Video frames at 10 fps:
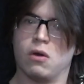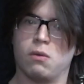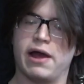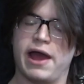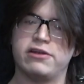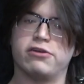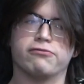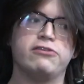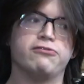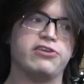Well, I had to
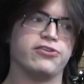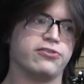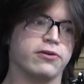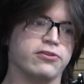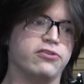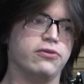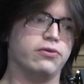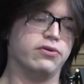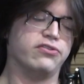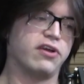re-register to
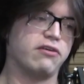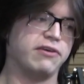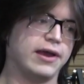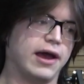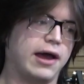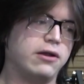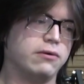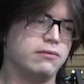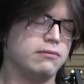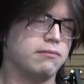Suffolk.
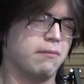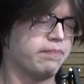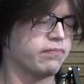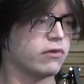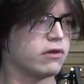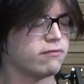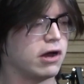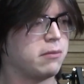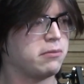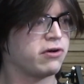If I
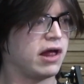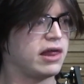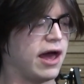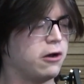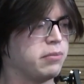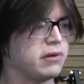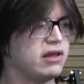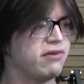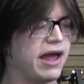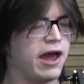remember correctly, I don't believe
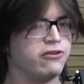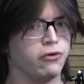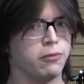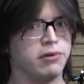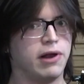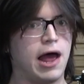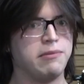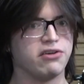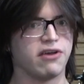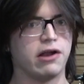I had to apply
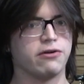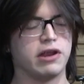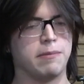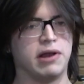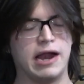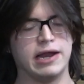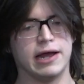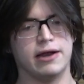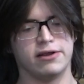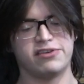because I already applied and
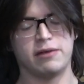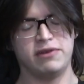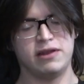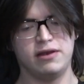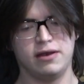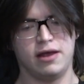got accepted.